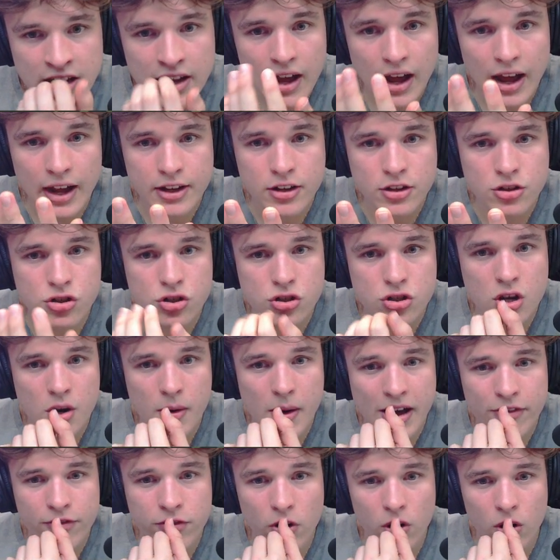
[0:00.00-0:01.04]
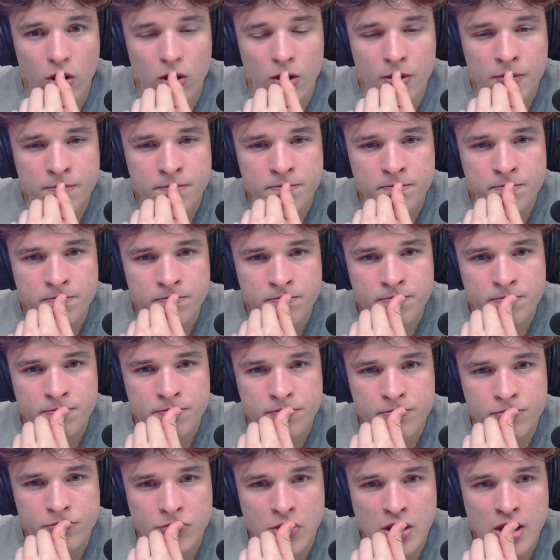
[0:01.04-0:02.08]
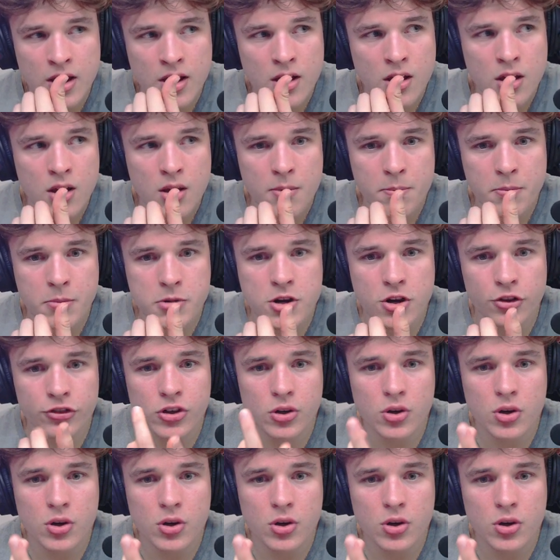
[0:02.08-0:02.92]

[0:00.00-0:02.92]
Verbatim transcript: I can just go F4 because